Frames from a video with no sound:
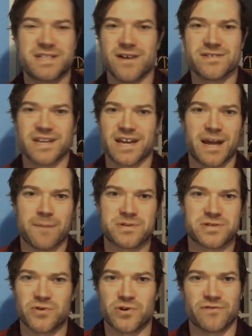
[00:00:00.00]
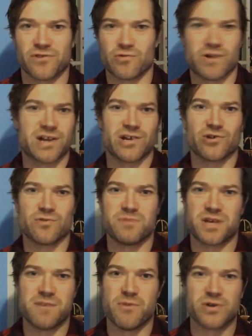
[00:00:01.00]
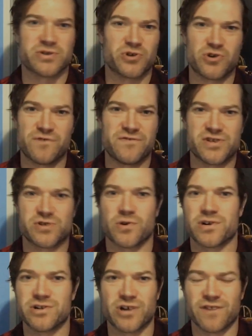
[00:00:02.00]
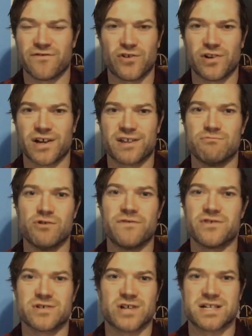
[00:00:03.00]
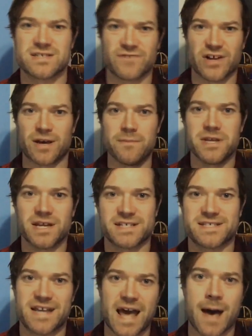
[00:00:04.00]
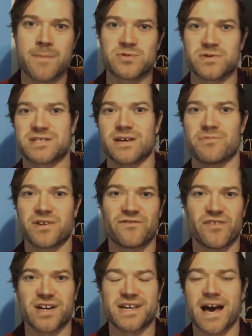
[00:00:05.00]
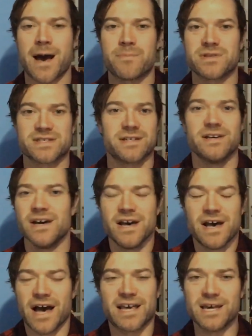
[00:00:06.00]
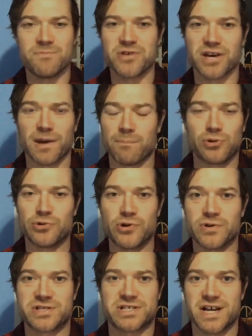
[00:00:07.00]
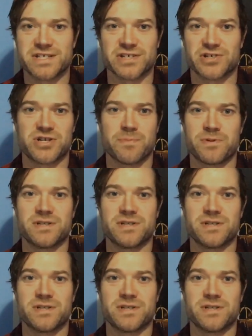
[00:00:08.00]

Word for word: but it sounds like an episode of a regular Mickey Mouse or Goofy short and not a full length movie. There's lots of like comedic stabs when something funny happens. And I keep thinking Pluto is chasing